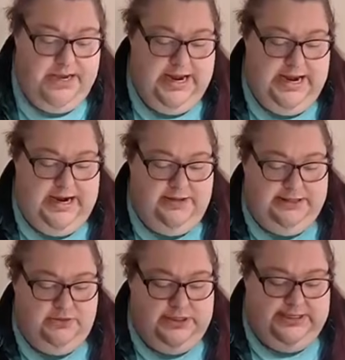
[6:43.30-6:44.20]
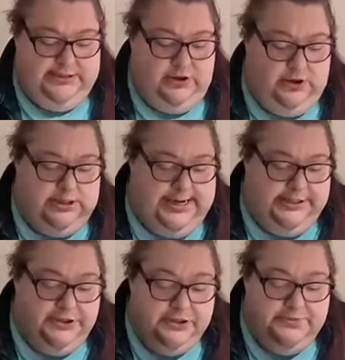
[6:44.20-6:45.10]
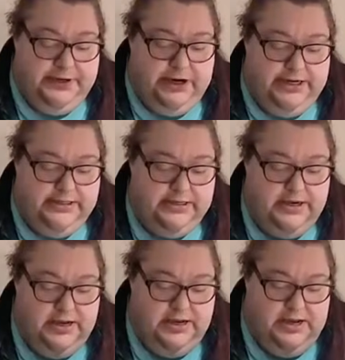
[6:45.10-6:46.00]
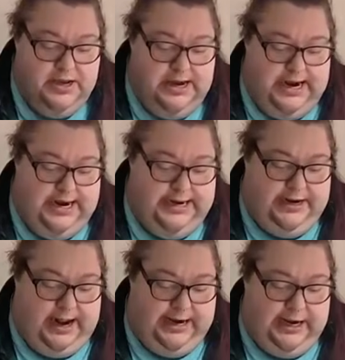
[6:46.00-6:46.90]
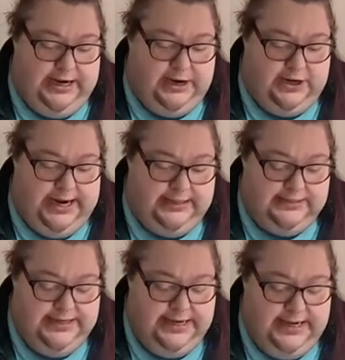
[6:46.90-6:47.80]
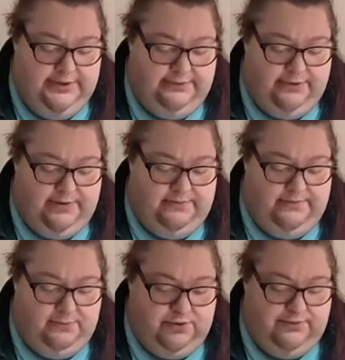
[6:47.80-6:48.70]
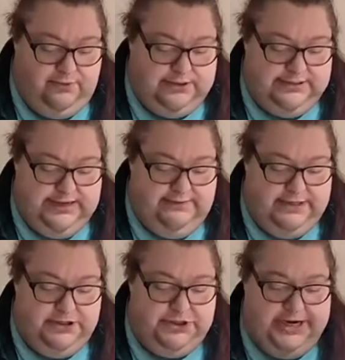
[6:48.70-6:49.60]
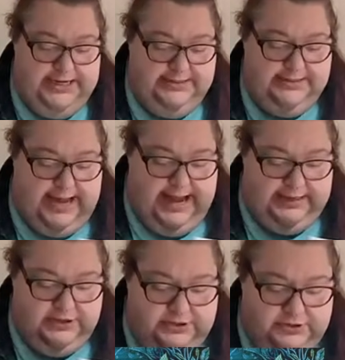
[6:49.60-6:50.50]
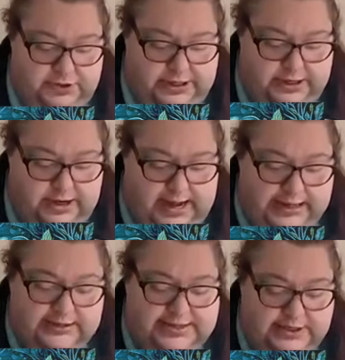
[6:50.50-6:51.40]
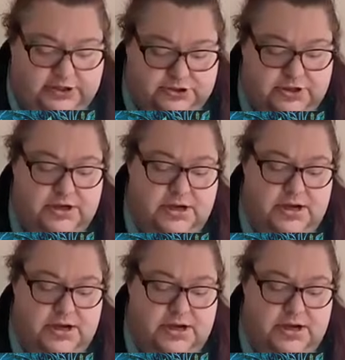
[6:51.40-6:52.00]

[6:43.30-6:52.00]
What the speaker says: and this one is called Nature Spirit, and I got it on Etsy from 447 Shades X Stitch.